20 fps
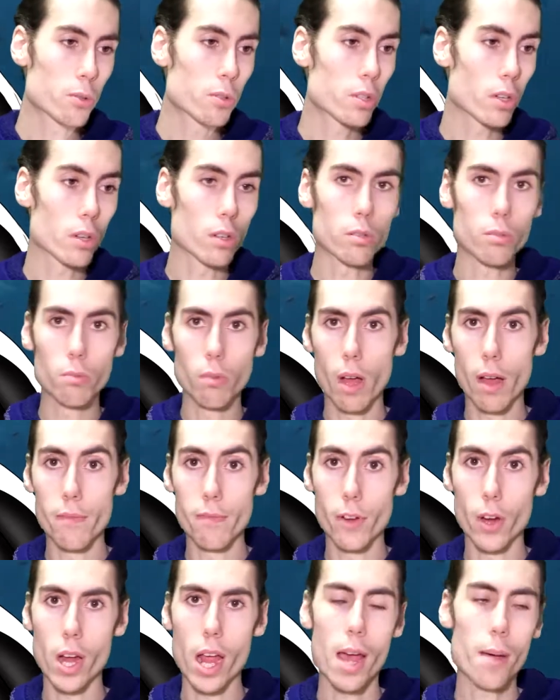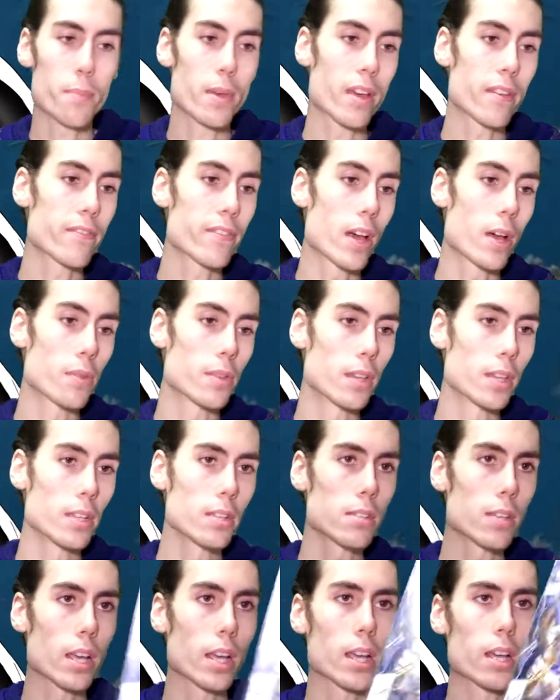so I'm very happy I found
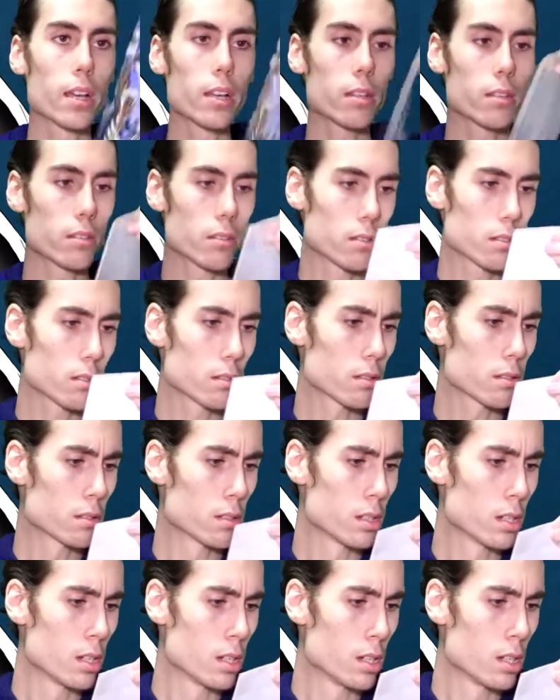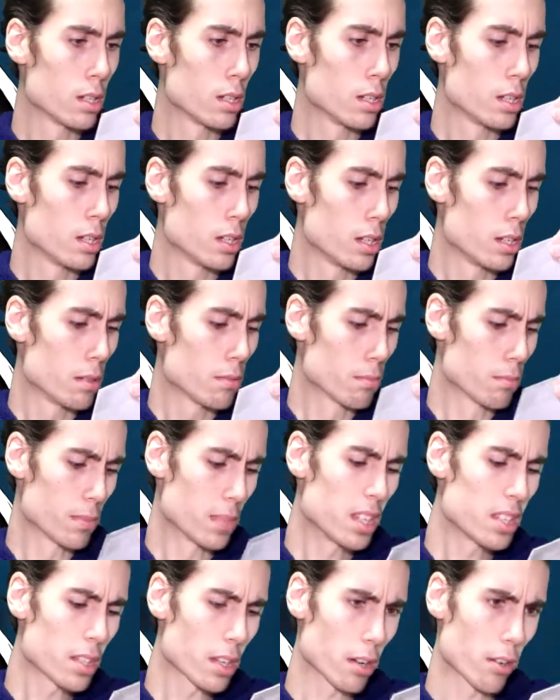this, and
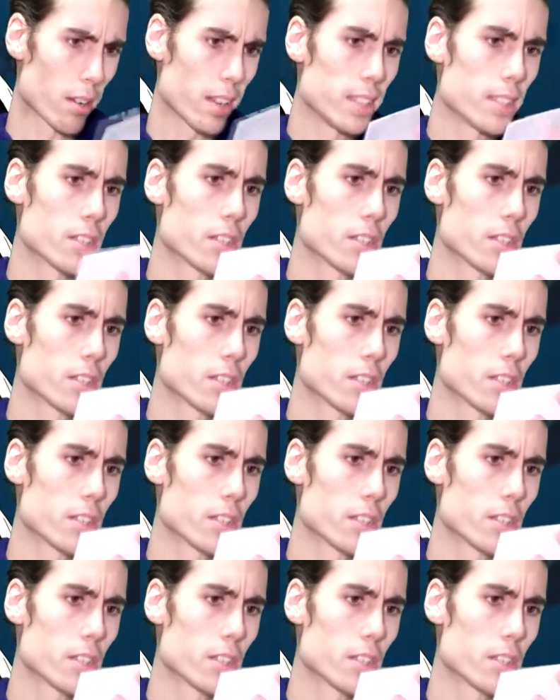decent grade